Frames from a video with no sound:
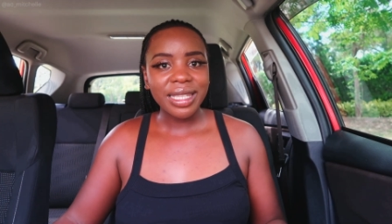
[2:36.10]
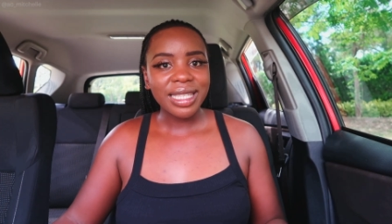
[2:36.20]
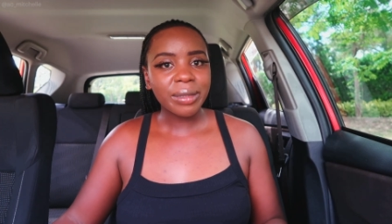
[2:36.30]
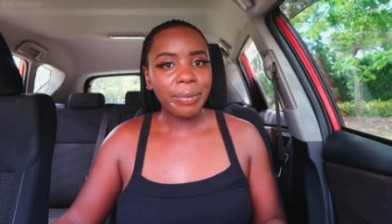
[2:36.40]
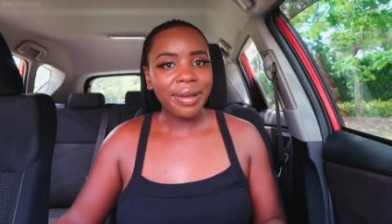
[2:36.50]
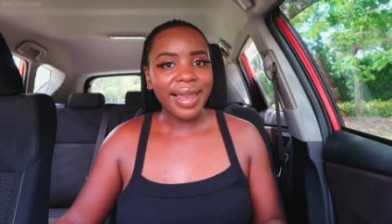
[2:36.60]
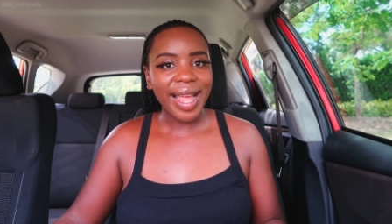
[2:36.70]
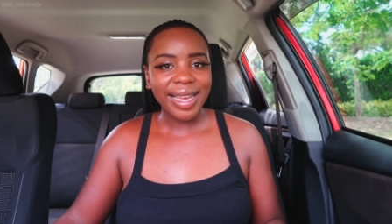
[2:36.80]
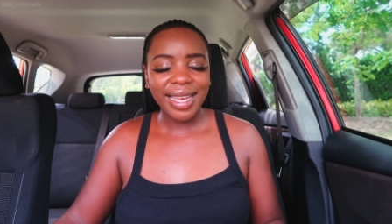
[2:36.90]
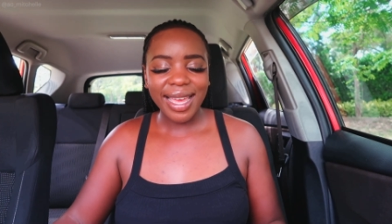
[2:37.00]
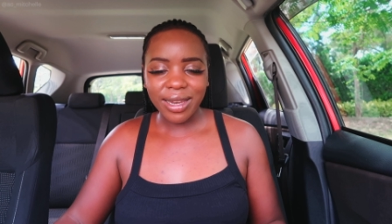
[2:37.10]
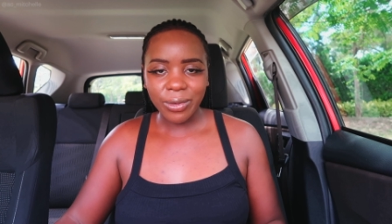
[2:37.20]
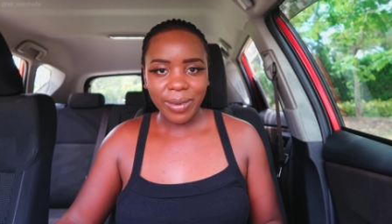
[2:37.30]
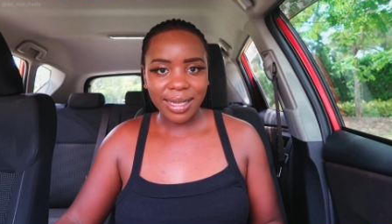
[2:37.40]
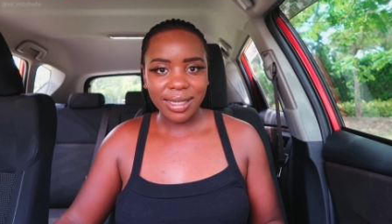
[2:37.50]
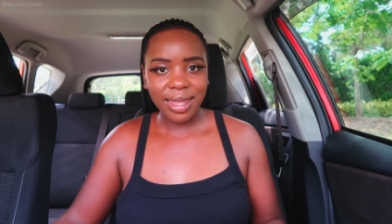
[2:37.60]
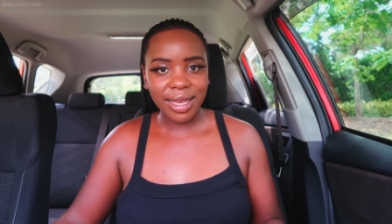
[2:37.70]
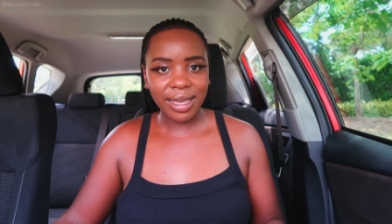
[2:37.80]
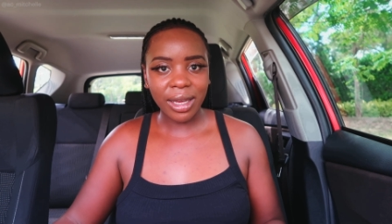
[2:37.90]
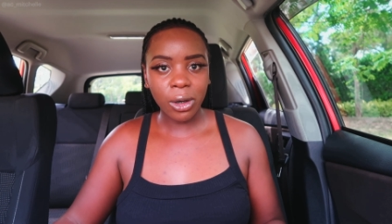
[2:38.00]
this black and white
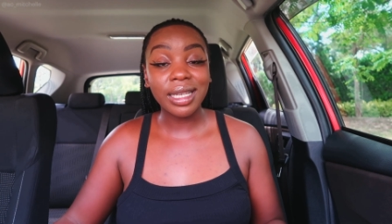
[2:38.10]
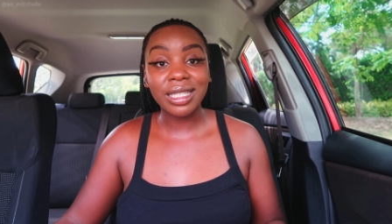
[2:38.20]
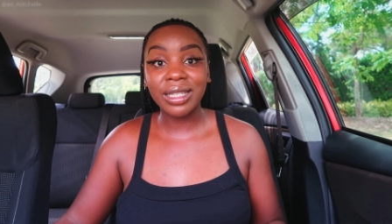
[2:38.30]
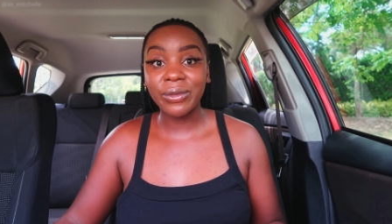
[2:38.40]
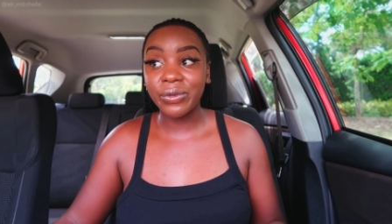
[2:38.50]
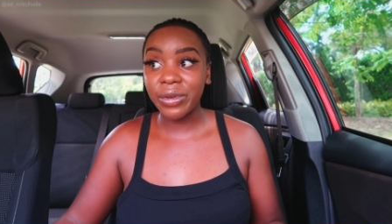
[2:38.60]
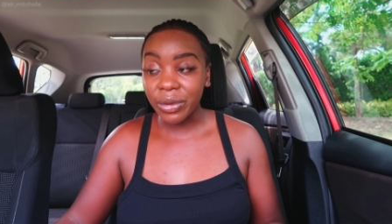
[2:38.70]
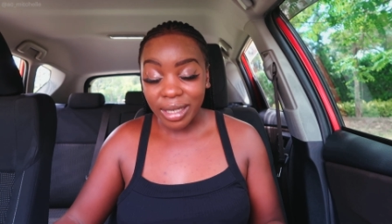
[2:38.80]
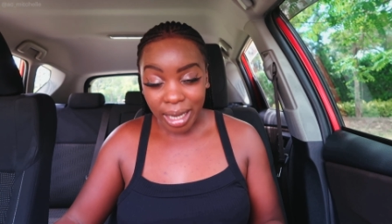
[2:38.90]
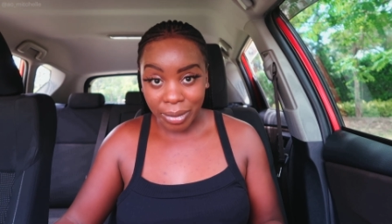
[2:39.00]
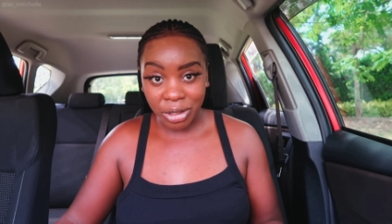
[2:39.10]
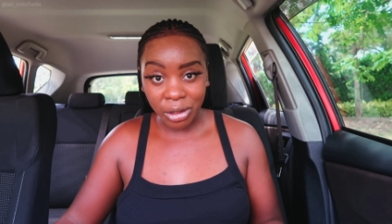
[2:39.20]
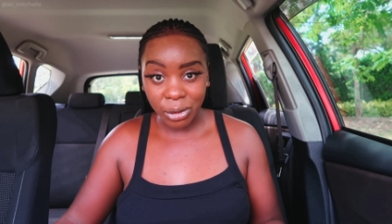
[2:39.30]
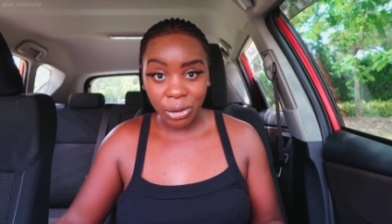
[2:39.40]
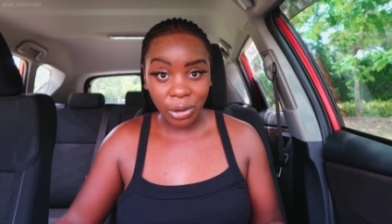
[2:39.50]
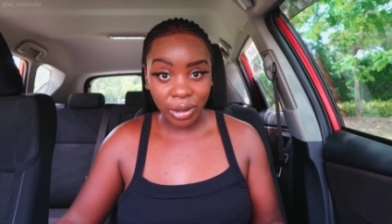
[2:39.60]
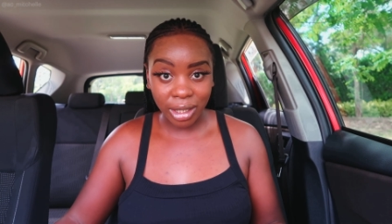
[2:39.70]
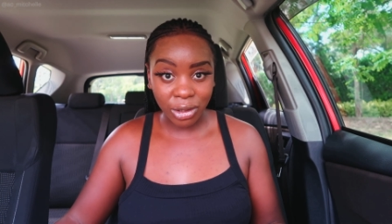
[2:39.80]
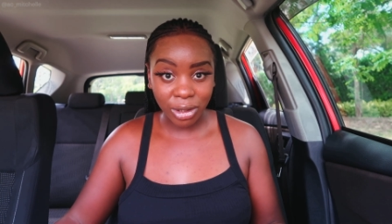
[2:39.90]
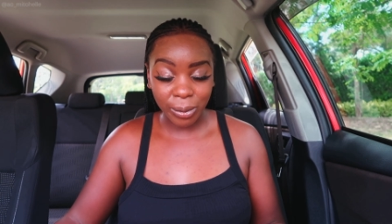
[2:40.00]
thinking is very damaging to your
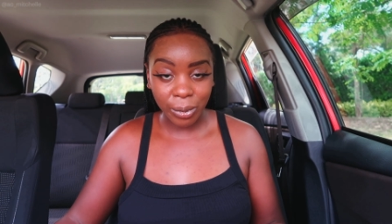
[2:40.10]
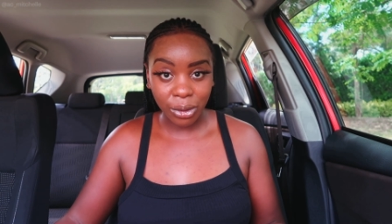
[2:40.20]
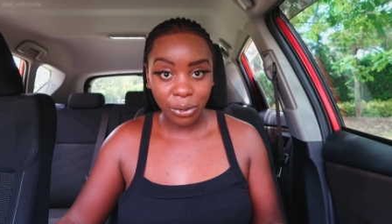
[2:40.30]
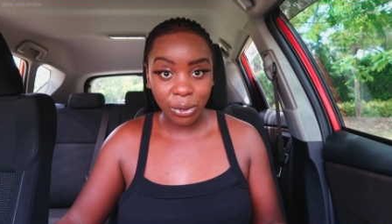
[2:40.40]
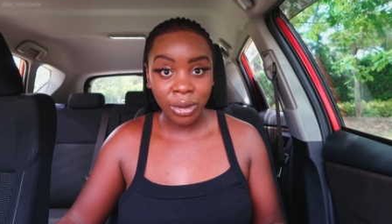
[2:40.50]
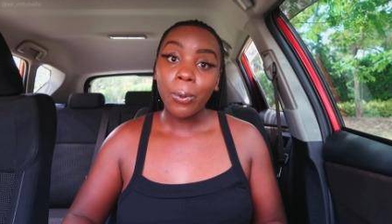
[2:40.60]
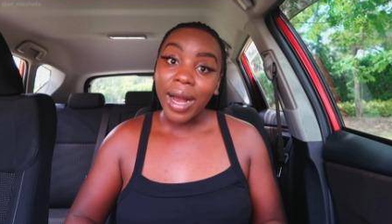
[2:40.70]
relationship with food.